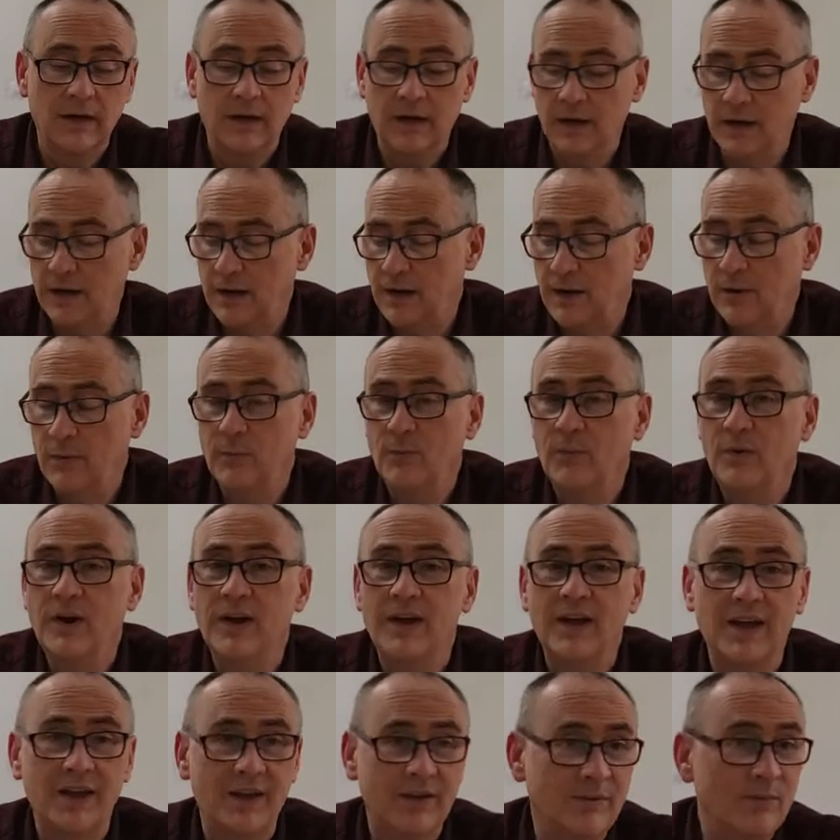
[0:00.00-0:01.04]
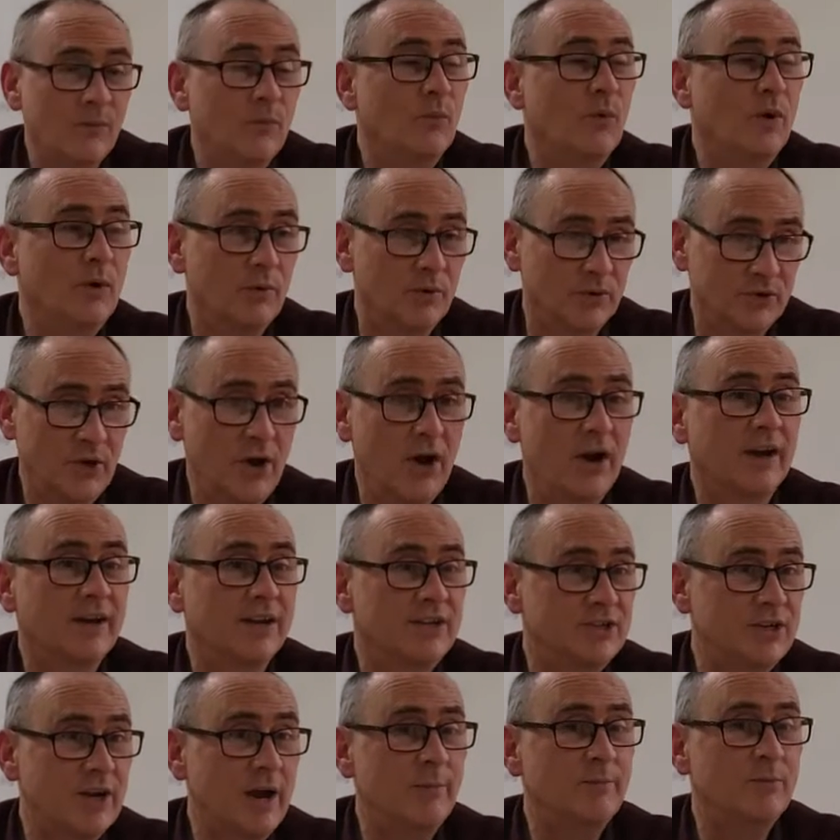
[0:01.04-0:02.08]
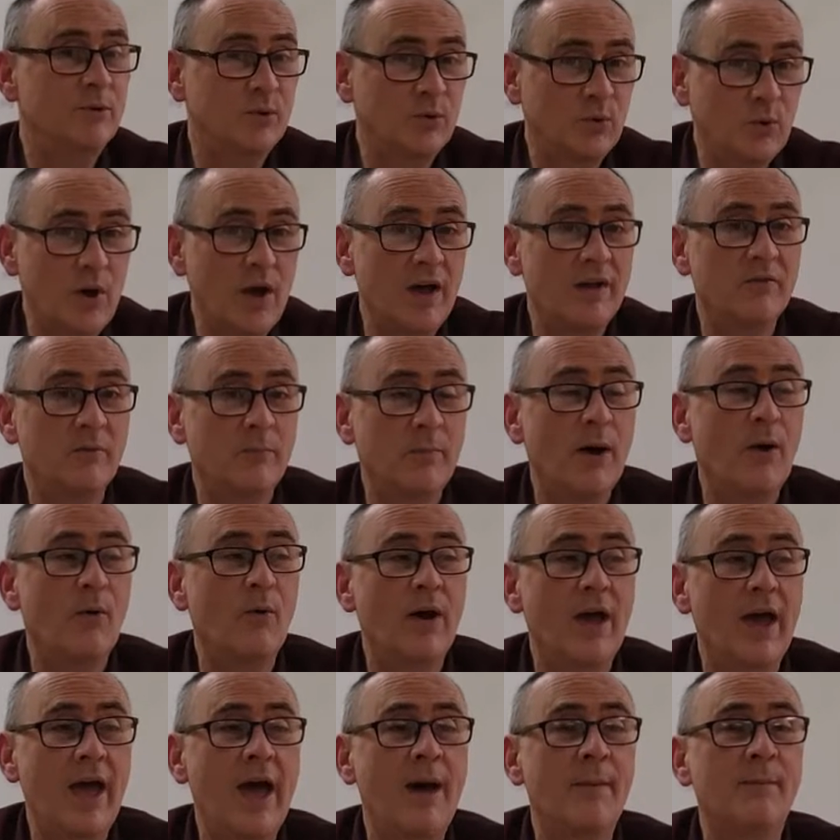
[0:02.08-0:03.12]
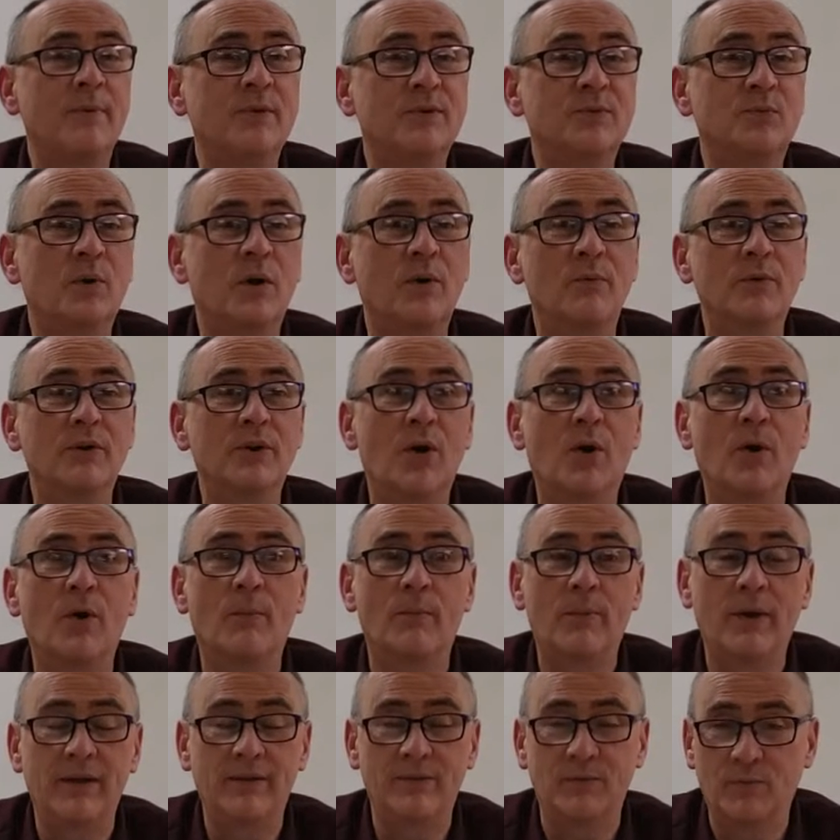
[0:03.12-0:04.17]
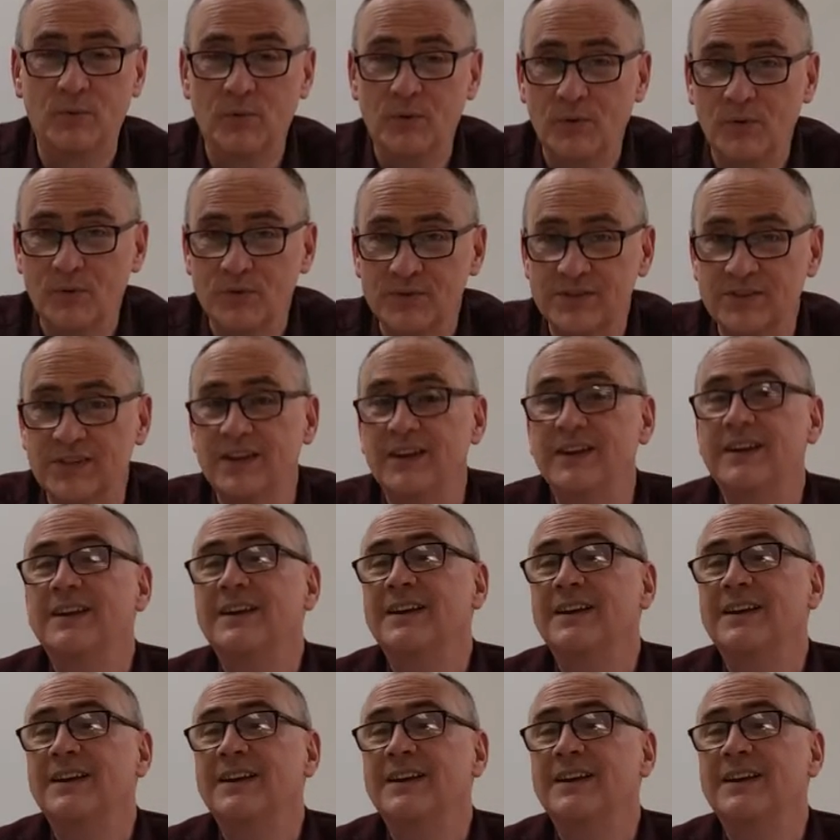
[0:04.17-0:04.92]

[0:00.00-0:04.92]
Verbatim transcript: Uh, we will talk in chapter 12 about what happens when we don't obey the rules.